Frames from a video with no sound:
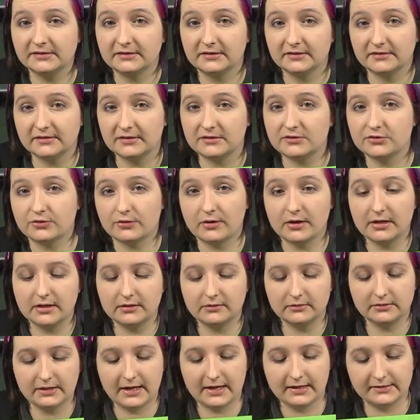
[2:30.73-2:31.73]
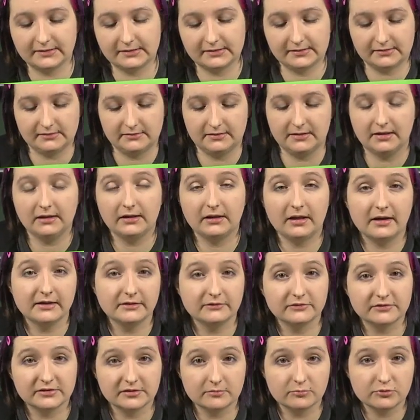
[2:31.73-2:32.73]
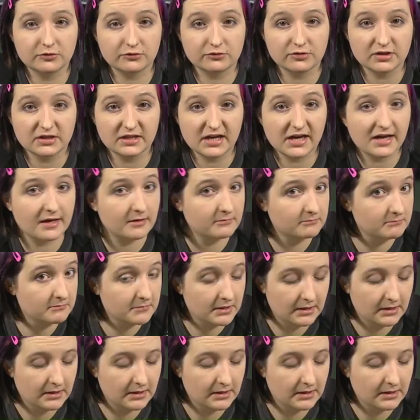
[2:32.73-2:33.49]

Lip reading: because this triangle has a line of symmetry there.